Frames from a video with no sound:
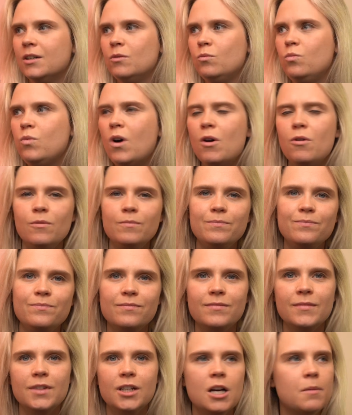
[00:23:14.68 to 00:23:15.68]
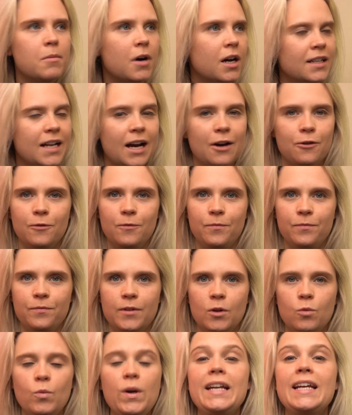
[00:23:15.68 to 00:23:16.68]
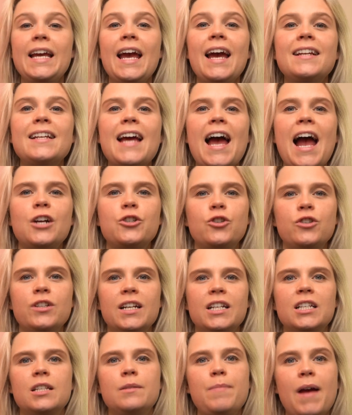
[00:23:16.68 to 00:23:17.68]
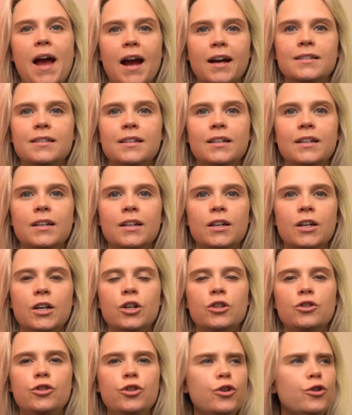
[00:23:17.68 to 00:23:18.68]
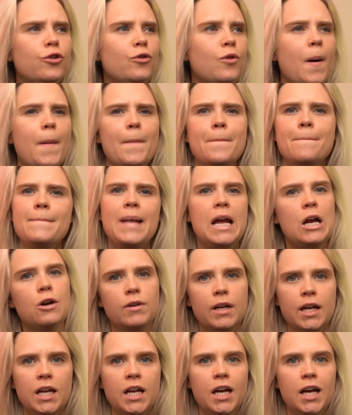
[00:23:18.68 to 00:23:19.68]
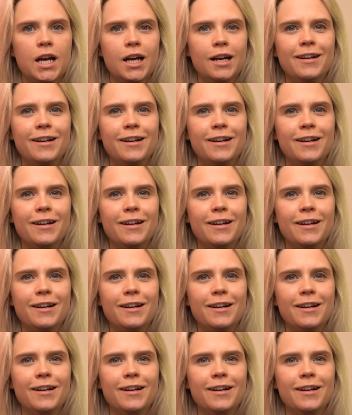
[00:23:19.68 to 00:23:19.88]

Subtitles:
Well, come on now. We can't actually expect to marry